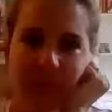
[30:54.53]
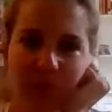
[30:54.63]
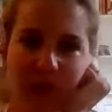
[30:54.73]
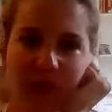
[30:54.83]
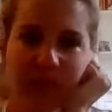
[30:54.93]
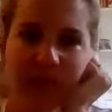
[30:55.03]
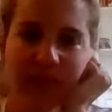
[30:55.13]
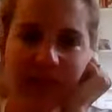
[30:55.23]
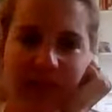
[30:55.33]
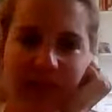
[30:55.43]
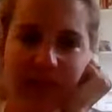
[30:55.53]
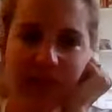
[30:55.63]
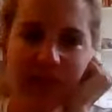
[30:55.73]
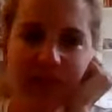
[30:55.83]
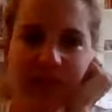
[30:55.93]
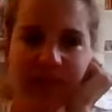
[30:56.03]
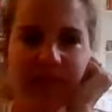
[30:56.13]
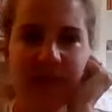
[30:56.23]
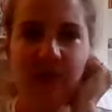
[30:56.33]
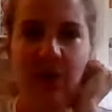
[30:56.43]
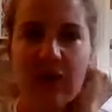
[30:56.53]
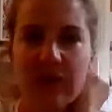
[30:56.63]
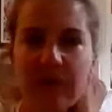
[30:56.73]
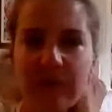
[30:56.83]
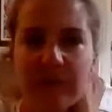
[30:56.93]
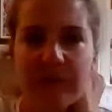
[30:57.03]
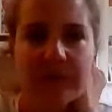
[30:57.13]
We all meet in downward facing dog.